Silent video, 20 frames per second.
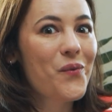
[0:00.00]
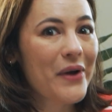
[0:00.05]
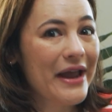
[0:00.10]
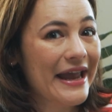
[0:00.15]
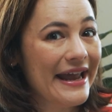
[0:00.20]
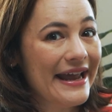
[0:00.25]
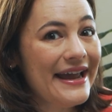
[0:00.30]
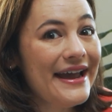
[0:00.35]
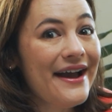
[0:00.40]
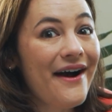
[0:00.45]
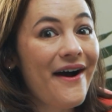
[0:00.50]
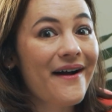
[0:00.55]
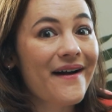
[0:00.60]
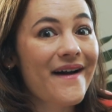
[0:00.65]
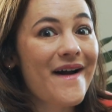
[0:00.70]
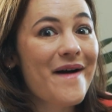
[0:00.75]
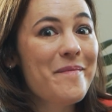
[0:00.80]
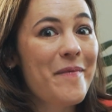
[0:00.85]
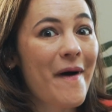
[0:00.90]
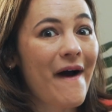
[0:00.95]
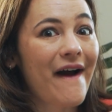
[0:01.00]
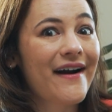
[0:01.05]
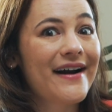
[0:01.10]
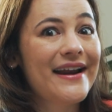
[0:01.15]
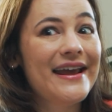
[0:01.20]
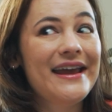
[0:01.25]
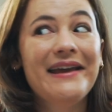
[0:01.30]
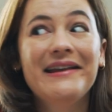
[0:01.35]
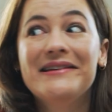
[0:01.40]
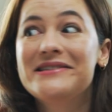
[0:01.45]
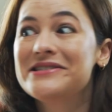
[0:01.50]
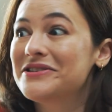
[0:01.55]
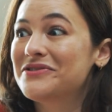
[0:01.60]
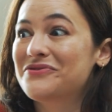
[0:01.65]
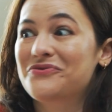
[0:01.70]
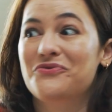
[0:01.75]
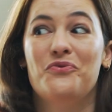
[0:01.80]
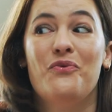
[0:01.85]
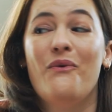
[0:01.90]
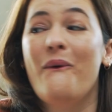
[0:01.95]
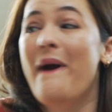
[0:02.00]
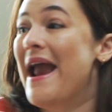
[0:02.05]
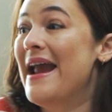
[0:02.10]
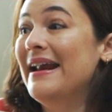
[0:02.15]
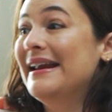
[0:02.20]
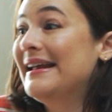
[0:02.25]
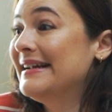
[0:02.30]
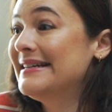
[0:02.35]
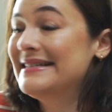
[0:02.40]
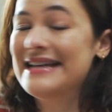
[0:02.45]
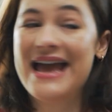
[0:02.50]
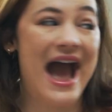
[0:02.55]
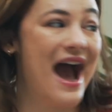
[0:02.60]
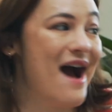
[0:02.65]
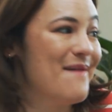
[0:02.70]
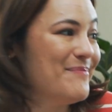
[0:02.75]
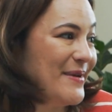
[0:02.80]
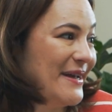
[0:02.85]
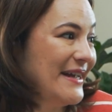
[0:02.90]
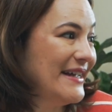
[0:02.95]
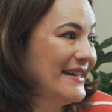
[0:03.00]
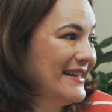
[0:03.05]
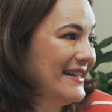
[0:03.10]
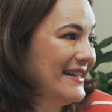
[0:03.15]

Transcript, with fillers: We are a party just waiting to happen.